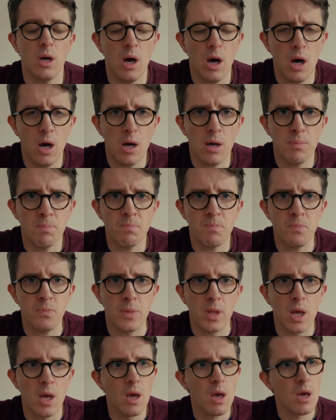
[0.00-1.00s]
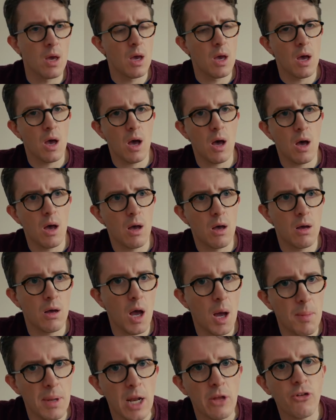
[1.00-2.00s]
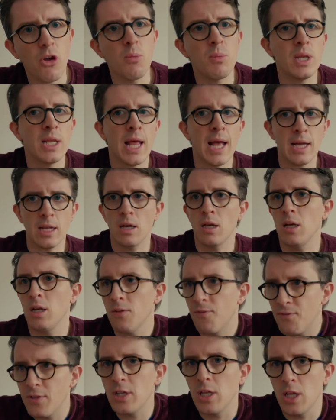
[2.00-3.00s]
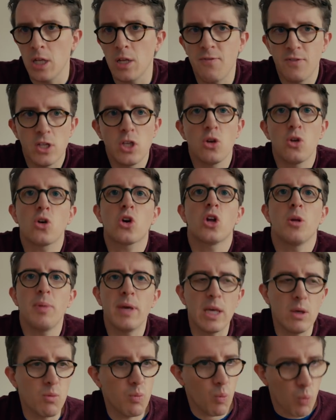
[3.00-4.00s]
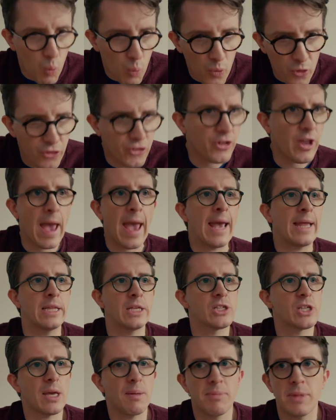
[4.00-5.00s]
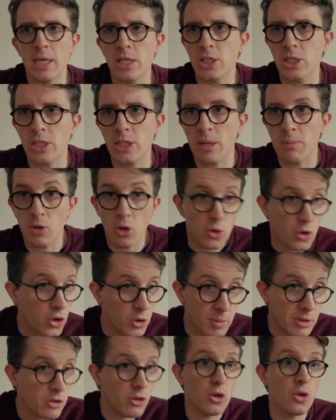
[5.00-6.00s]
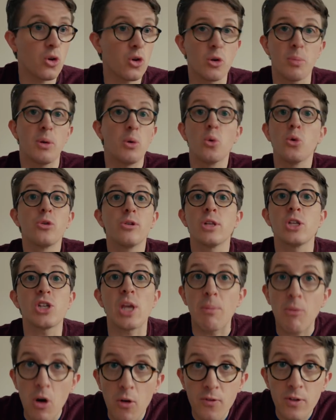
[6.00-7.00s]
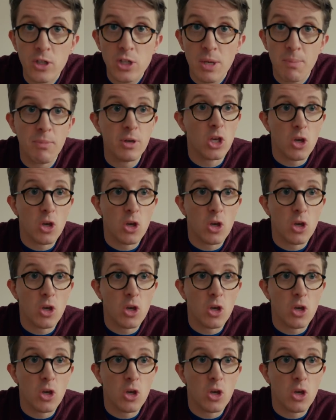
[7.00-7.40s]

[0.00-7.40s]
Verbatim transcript: Um, I mean, I don't mean that in a, in a, fit, in a fit, you're not going to be saying the same things as him. You're not going to be you're not going to be ordering the same coffee as him.